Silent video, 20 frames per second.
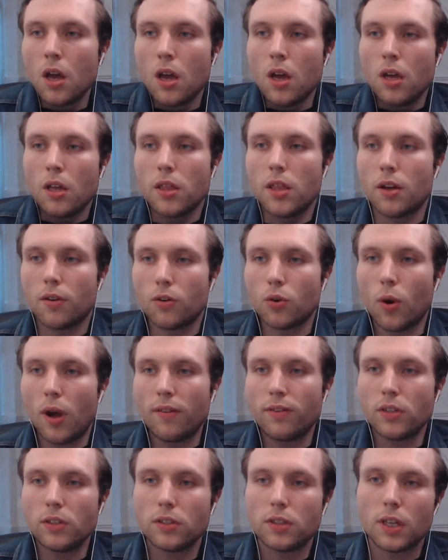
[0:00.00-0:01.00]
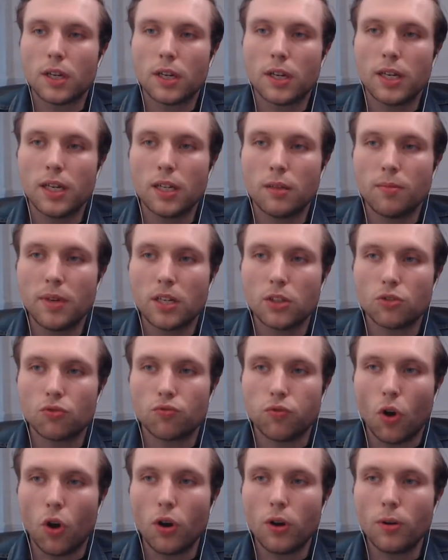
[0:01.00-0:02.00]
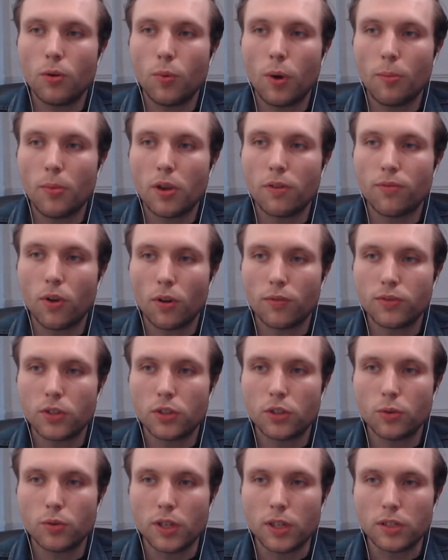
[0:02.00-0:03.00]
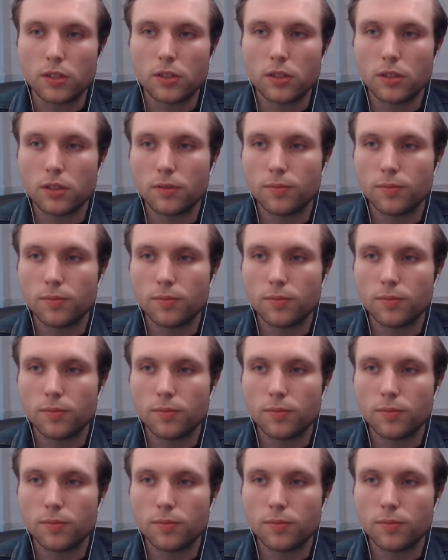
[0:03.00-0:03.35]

There are no evidence that eating meat is wrong when we evolved to do this.